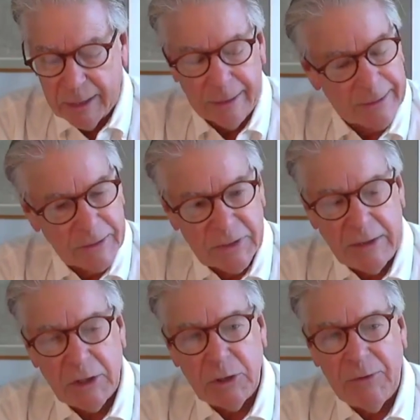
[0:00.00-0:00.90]
To say
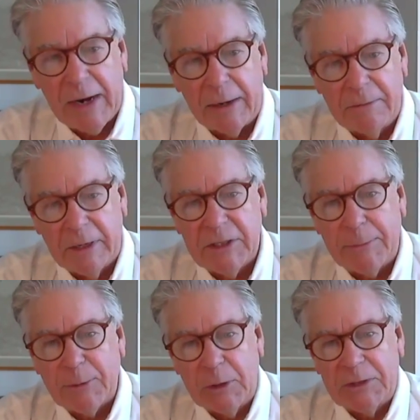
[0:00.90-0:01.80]
that you've had an
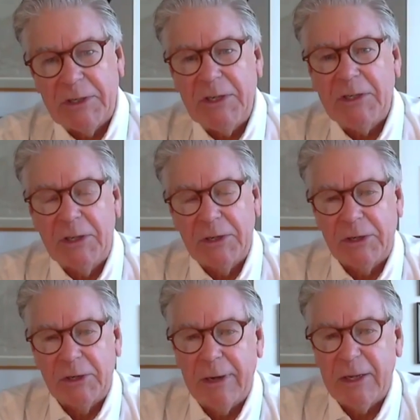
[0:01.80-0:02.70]
exceptional season this
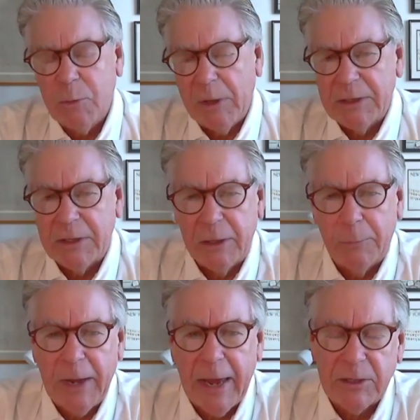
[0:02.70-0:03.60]
year, as well as in the
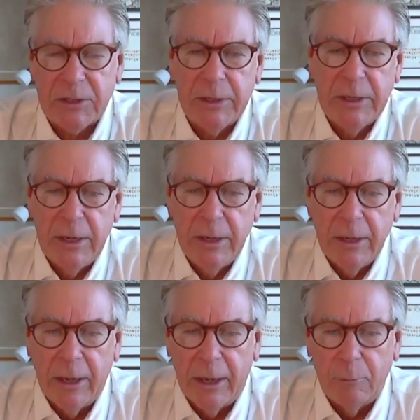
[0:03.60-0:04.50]
past,
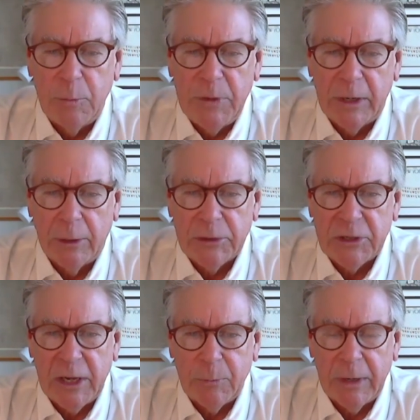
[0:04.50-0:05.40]
would be an
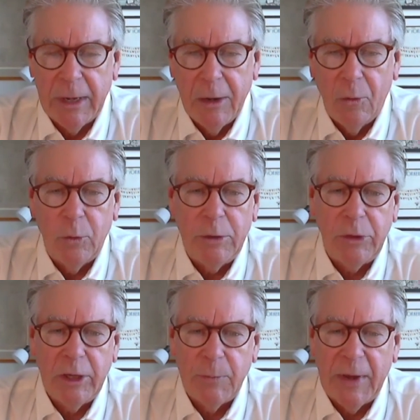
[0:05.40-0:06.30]
understatement. What do you
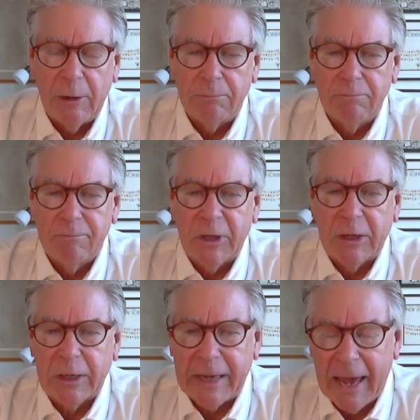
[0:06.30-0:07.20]
think about the
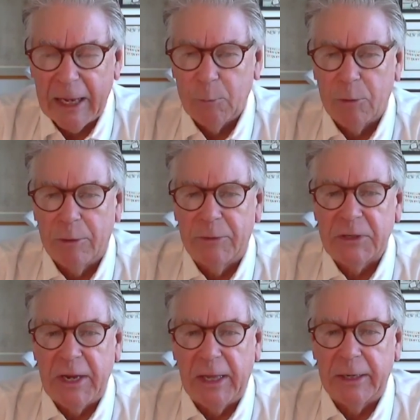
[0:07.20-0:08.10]
caliber of the
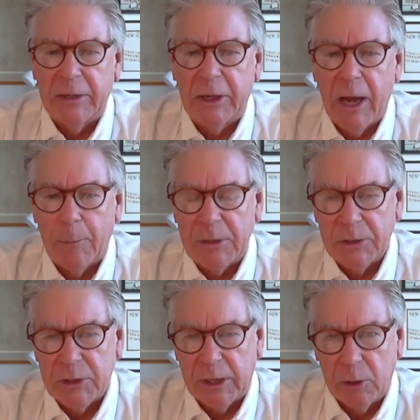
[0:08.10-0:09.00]
sailing and
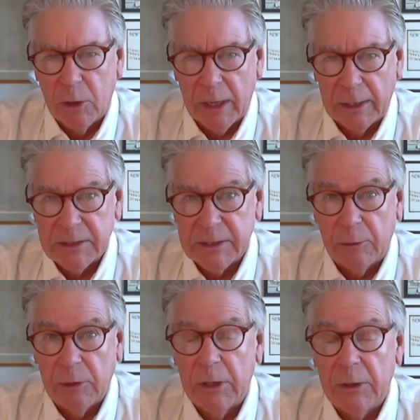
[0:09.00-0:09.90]
competition on Long Island Sound
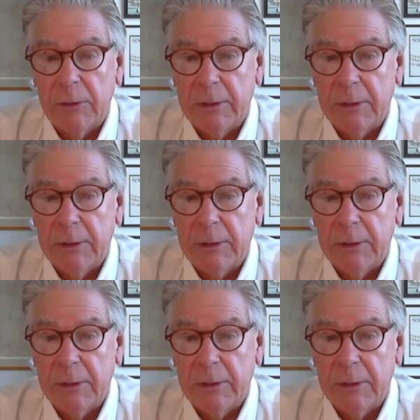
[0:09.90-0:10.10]
alone?